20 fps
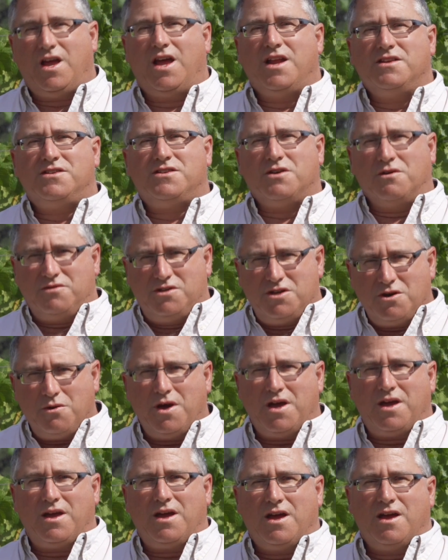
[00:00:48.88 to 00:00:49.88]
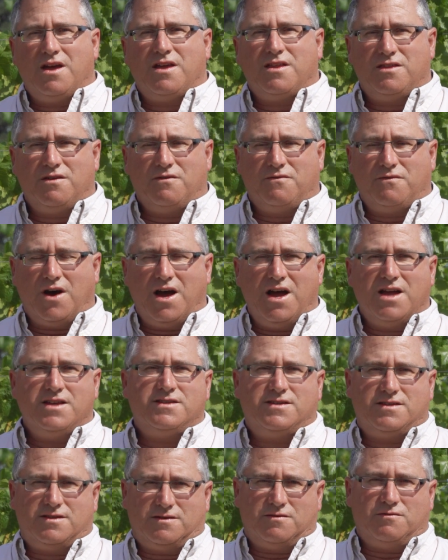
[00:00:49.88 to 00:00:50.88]
And in so doing, the
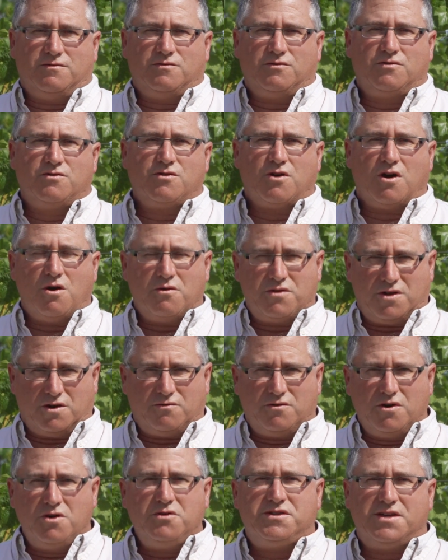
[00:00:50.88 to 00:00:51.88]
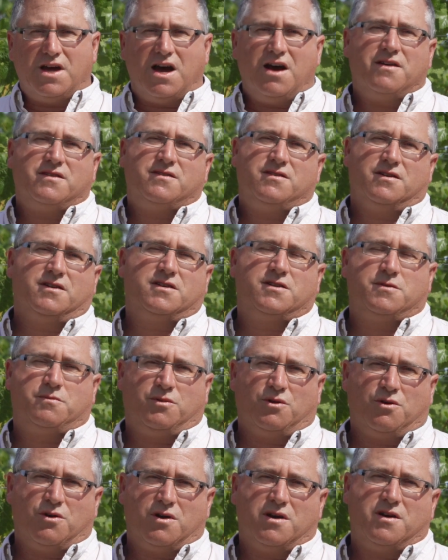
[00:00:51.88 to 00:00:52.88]
vines grow their roots out to
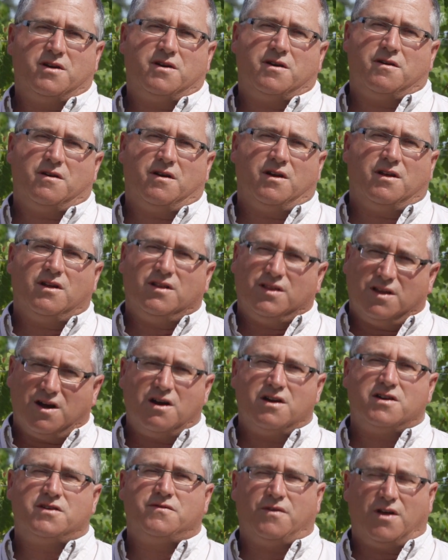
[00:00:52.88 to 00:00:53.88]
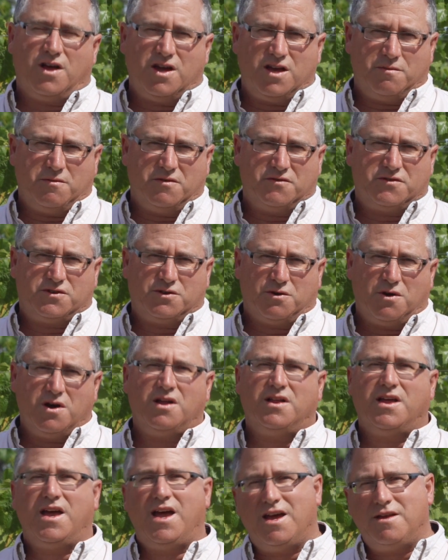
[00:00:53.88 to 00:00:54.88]
explore a large volume of
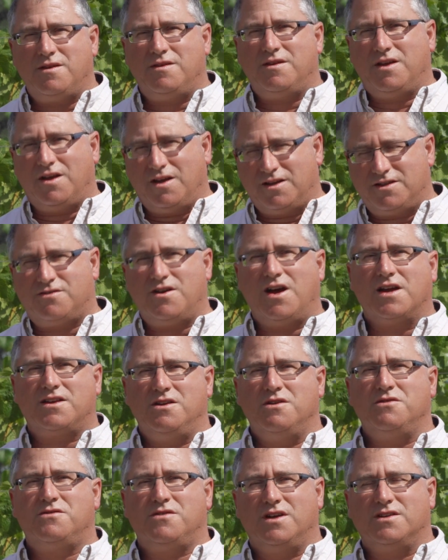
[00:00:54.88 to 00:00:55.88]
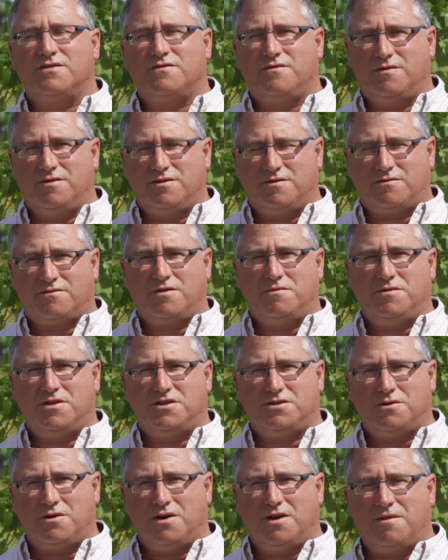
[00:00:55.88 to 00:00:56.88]
soil and extract nutrients from the
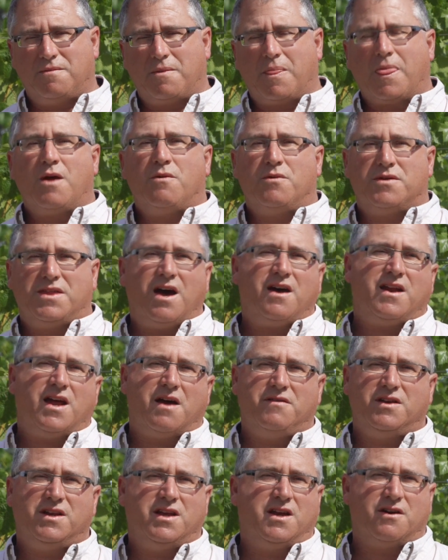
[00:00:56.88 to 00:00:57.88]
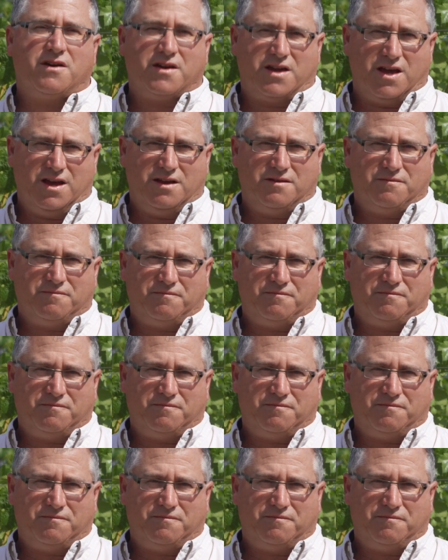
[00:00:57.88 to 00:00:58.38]
soil without having to irrigate.